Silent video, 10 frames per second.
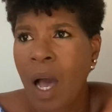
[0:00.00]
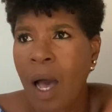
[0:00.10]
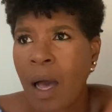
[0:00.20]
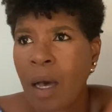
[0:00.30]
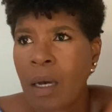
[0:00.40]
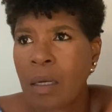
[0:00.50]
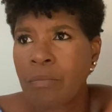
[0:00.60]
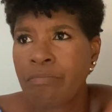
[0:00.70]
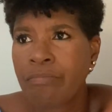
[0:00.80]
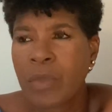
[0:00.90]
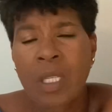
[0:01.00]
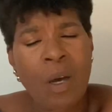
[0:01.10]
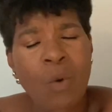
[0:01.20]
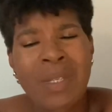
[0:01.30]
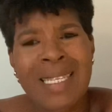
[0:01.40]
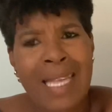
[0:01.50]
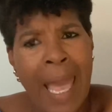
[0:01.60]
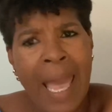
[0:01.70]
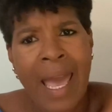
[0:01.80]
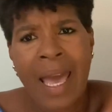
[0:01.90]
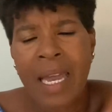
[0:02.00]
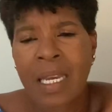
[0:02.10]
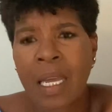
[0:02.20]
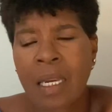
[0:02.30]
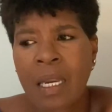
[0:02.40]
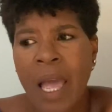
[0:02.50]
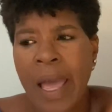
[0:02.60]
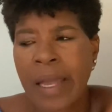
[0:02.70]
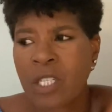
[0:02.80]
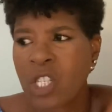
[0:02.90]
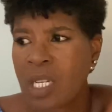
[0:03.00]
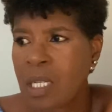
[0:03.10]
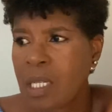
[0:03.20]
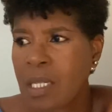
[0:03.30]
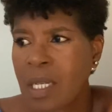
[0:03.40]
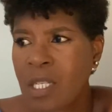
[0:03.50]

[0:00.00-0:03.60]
um, you know, sad and, and just,